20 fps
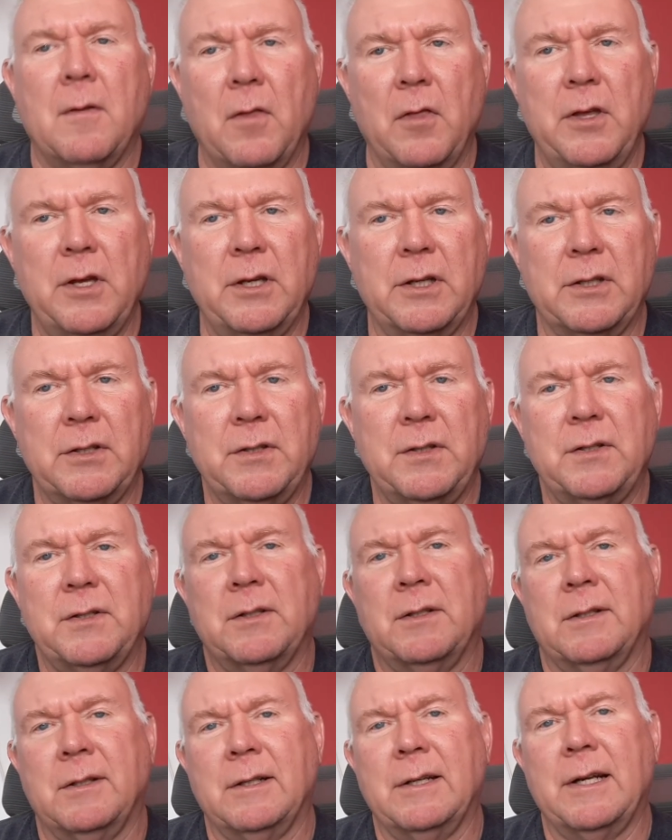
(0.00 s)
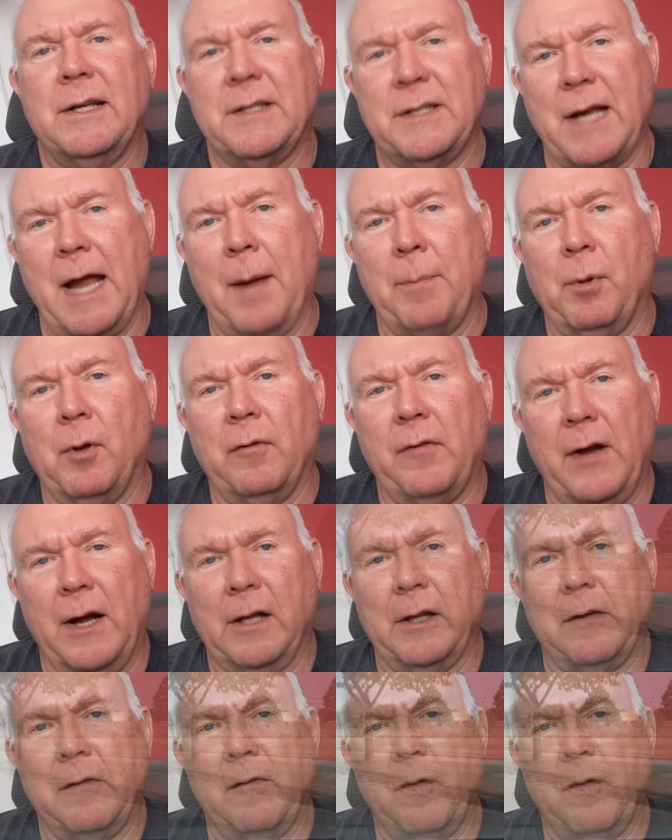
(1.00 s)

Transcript: This is Apple Valley